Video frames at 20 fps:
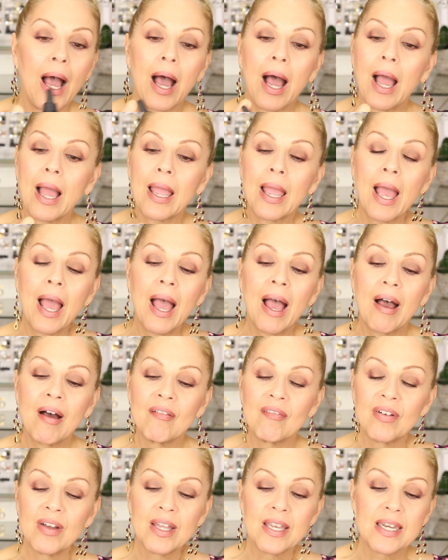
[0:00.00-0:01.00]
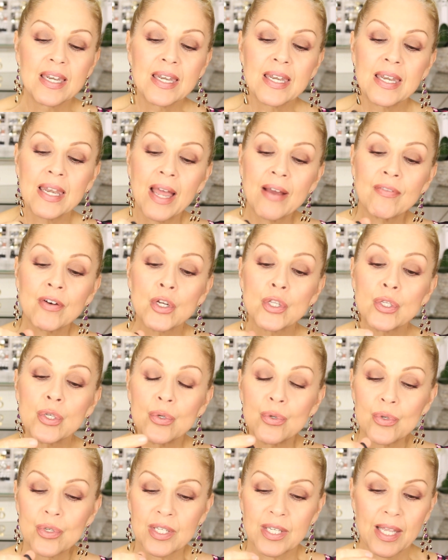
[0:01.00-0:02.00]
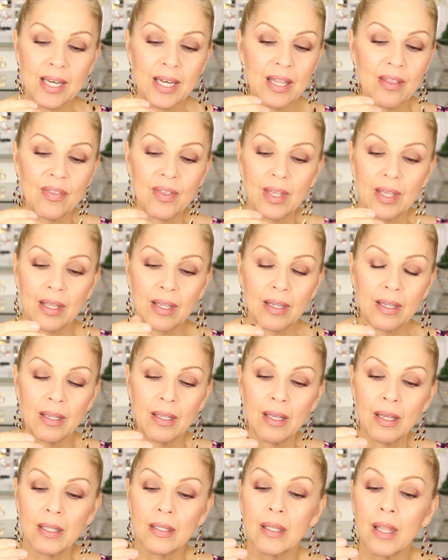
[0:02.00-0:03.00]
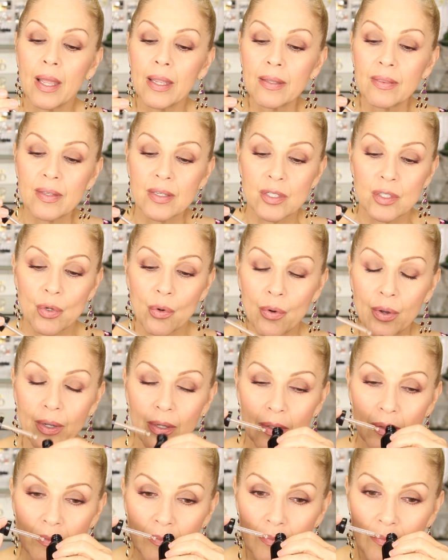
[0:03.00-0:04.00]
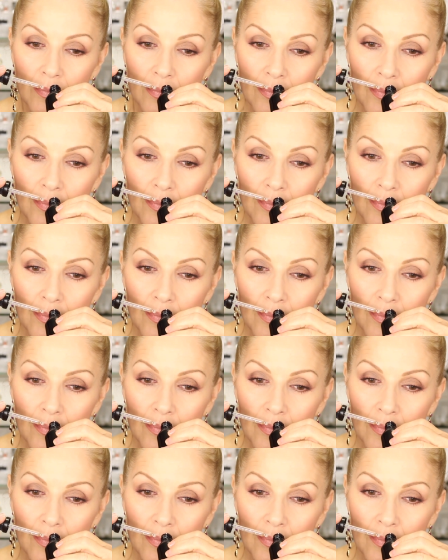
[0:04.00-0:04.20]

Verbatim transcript: I have never used anything like this oil.